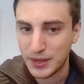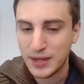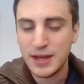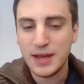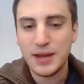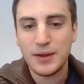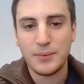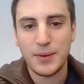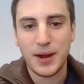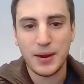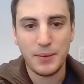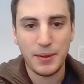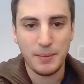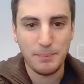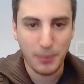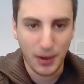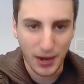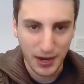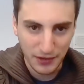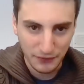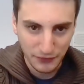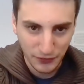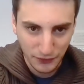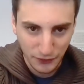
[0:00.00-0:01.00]
right? We
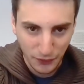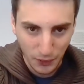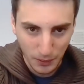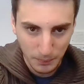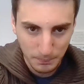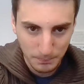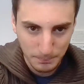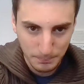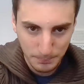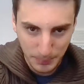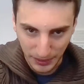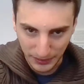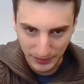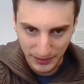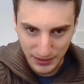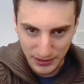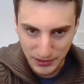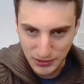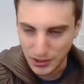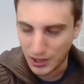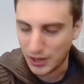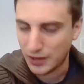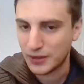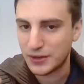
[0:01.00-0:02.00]
bought it for $4 billion,
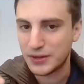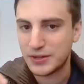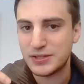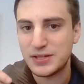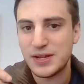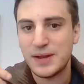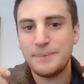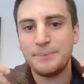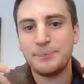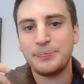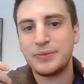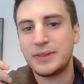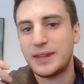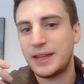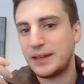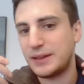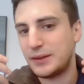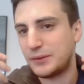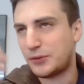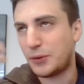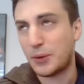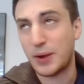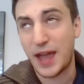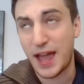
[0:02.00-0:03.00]

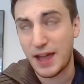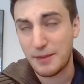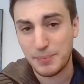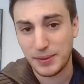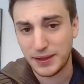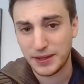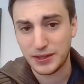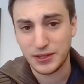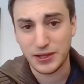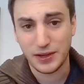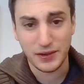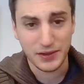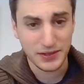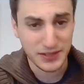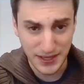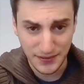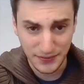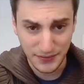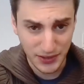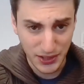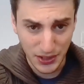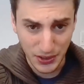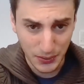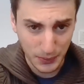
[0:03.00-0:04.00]
$4.5 billion,
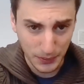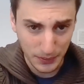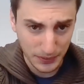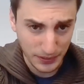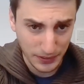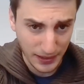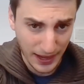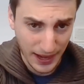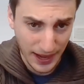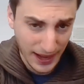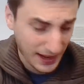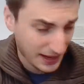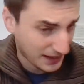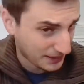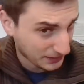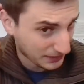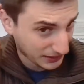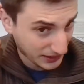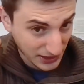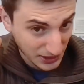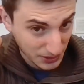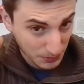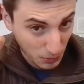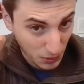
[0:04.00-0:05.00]
even though
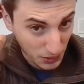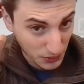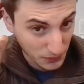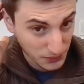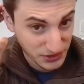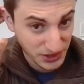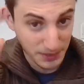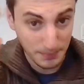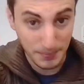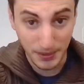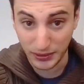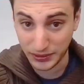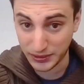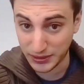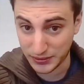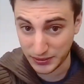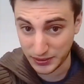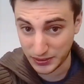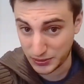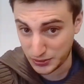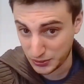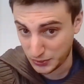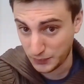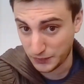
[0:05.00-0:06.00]
Kinder Morgan was going to build
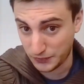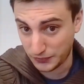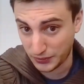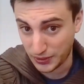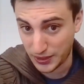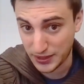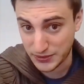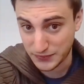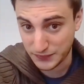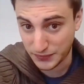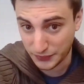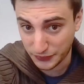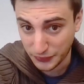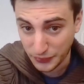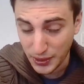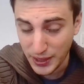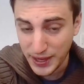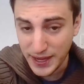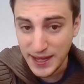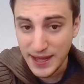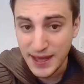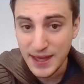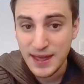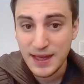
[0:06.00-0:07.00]
it for us for
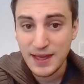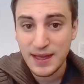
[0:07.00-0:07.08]
free.